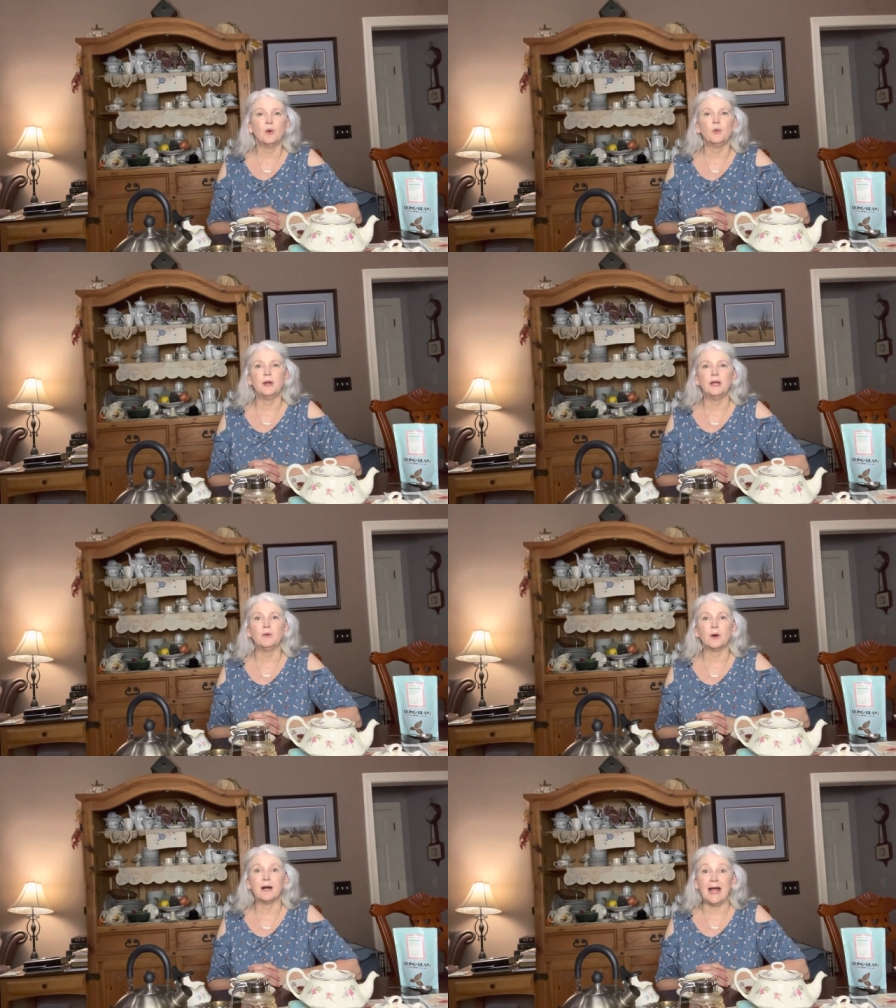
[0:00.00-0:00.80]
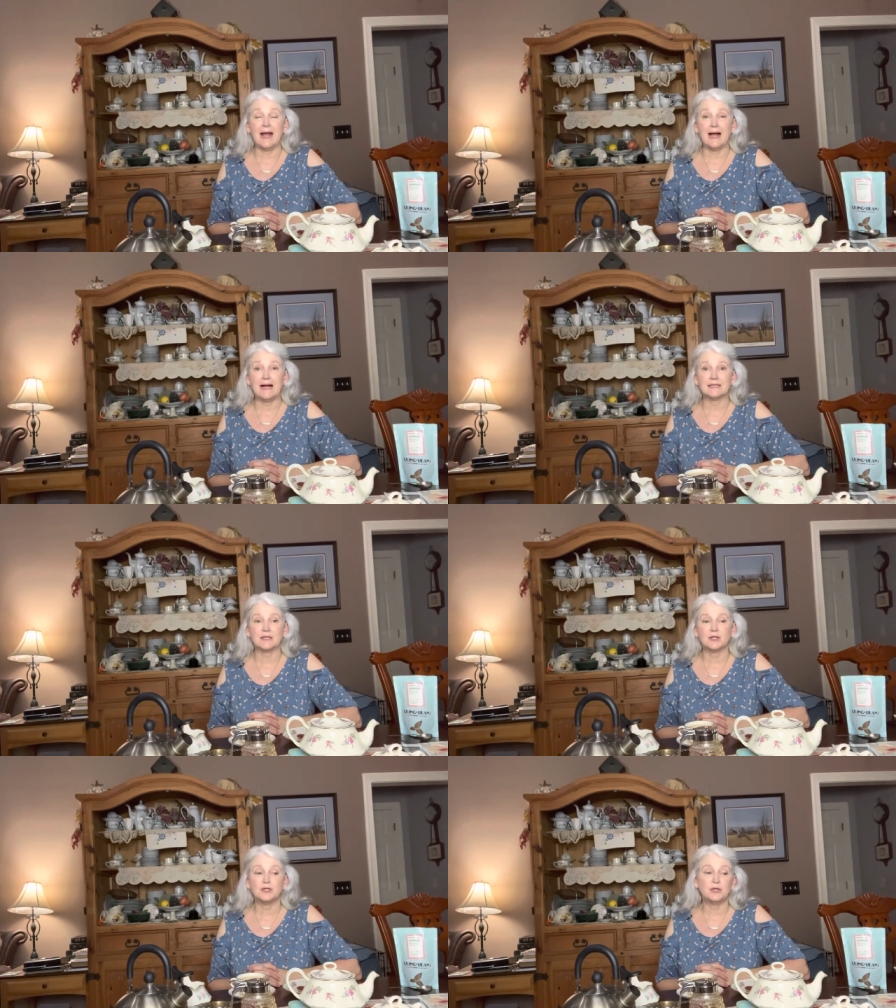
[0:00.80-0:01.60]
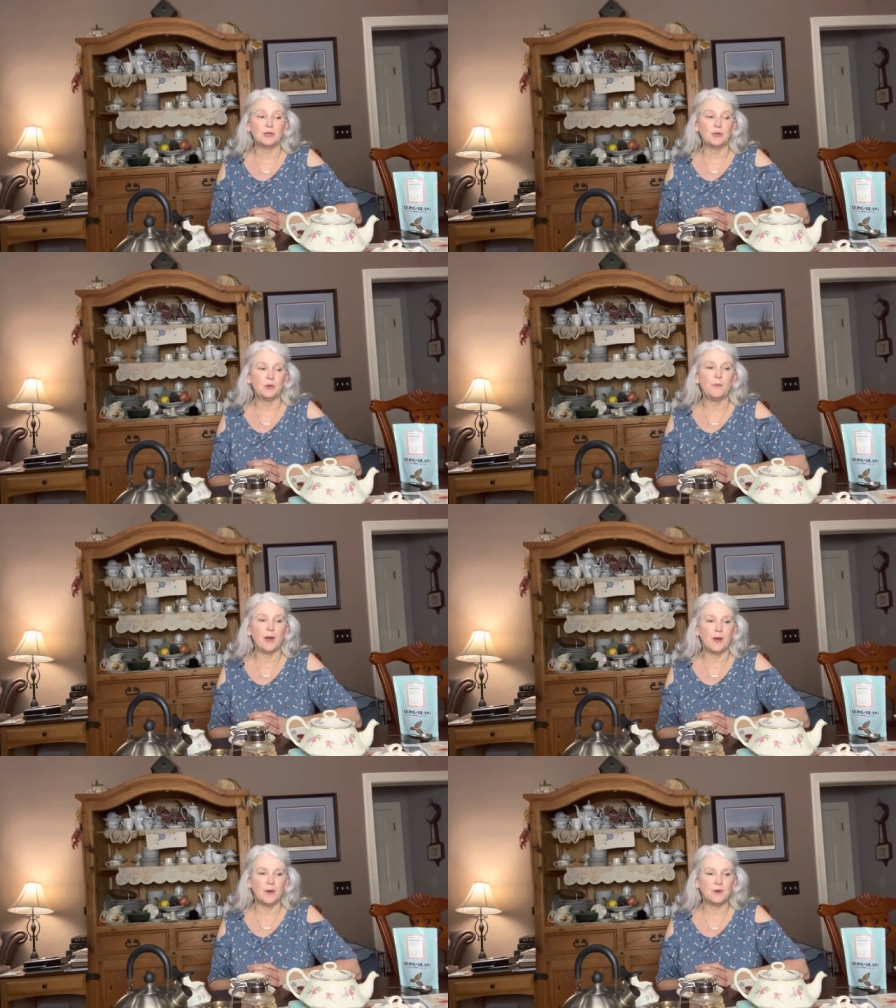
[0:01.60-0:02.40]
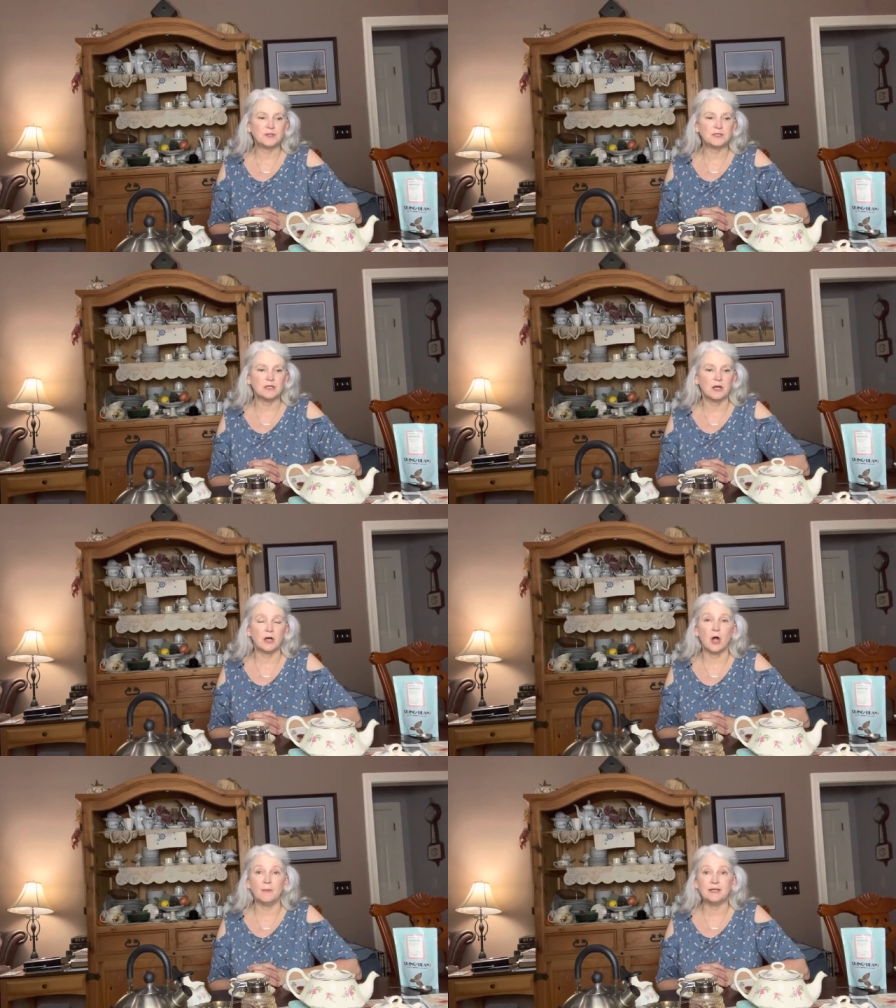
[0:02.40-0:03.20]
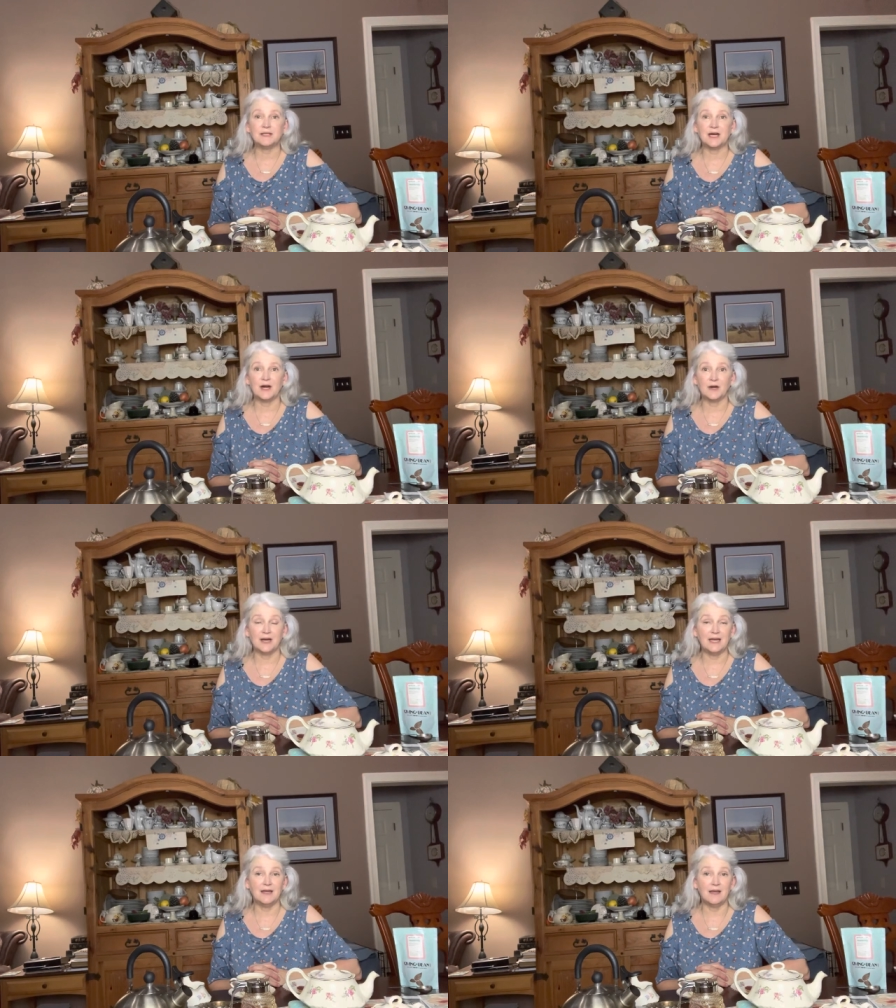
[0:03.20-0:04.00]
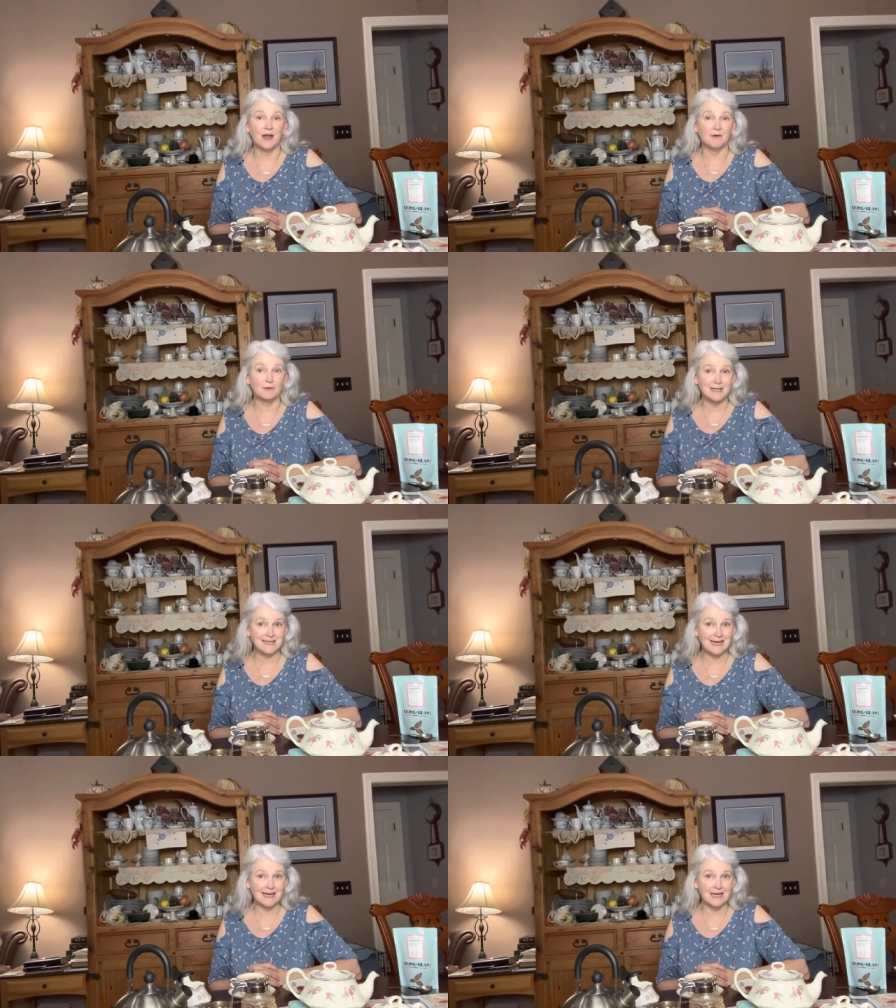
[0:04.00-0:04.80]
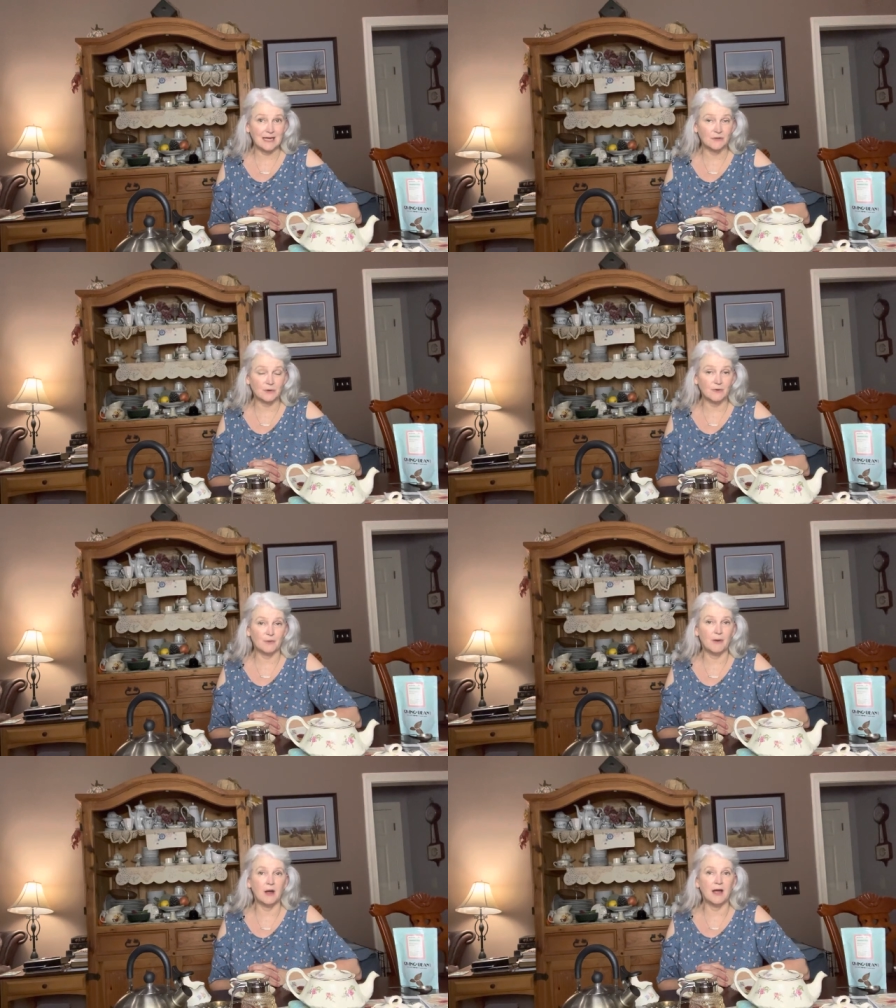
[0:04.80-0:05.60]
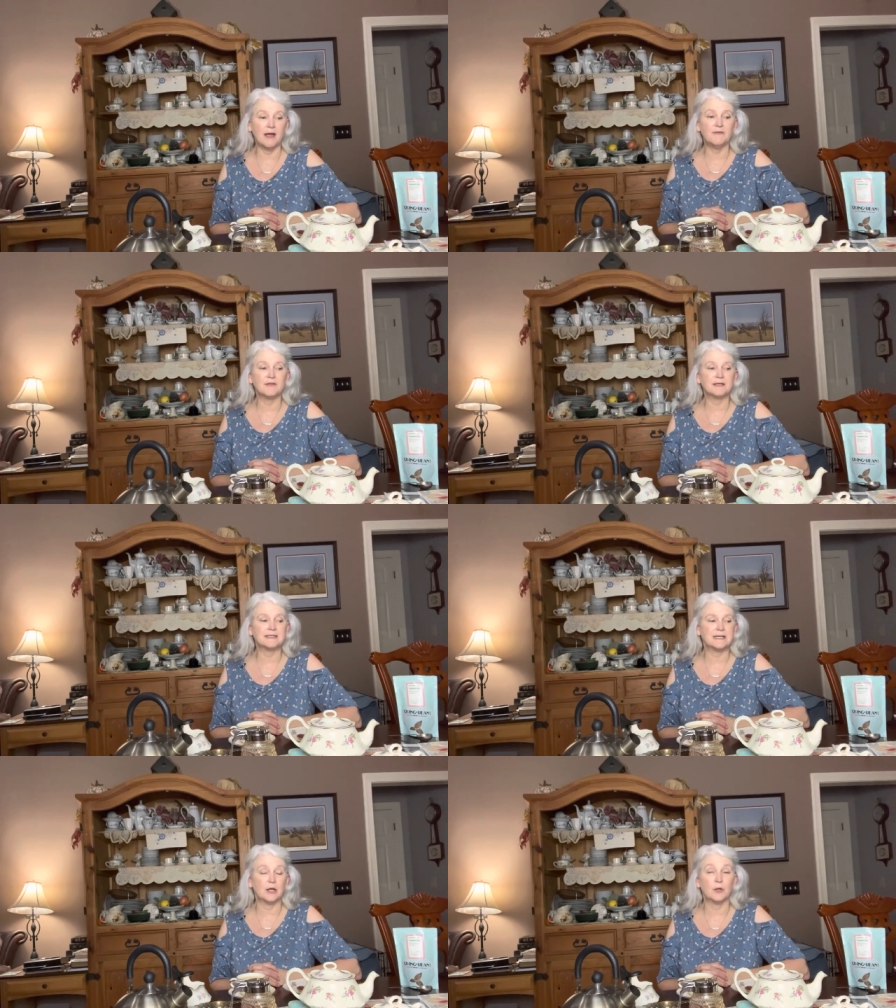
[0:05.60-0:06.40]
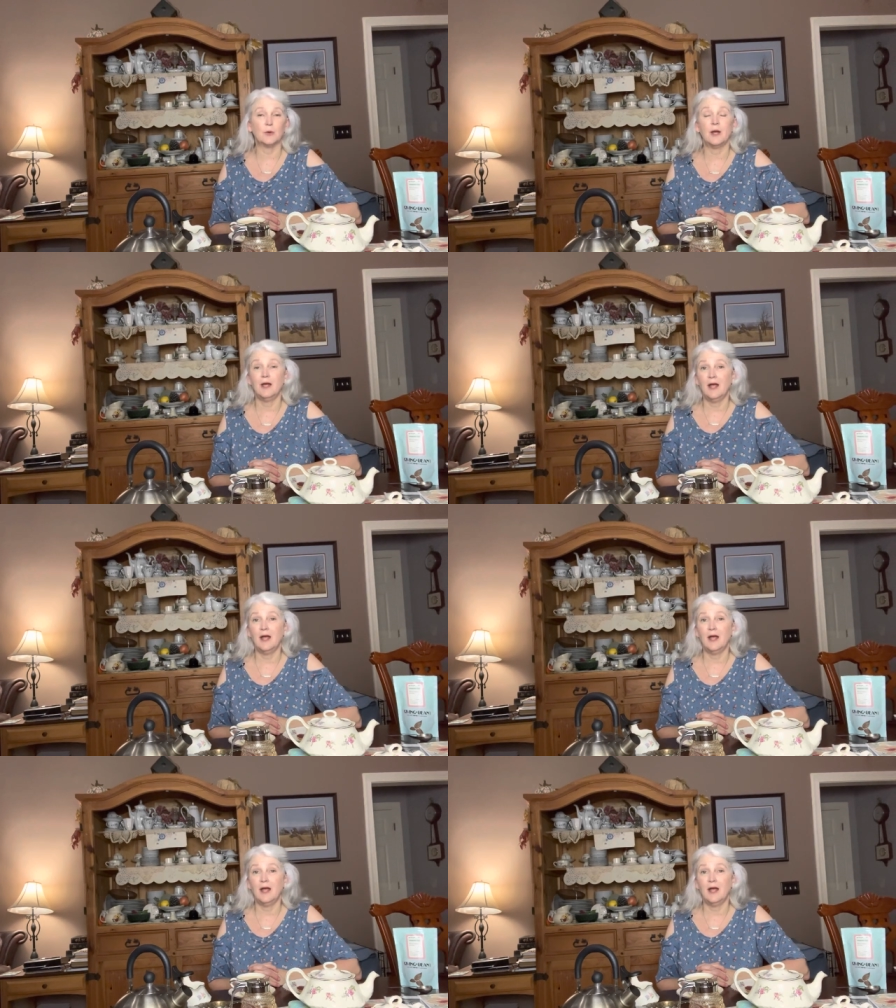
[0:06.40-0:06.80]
we were asked to post a commentary every day through the month. So